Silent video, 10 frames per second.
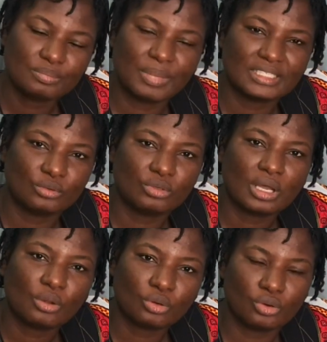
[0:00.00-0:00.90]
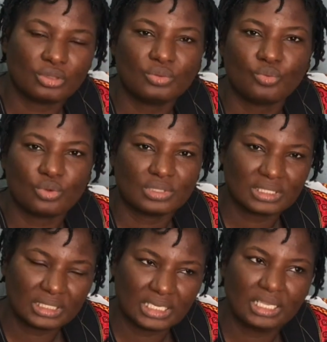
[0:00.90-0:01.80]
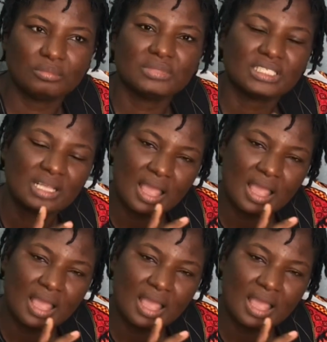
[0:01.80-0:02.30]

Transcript: particular cloth was named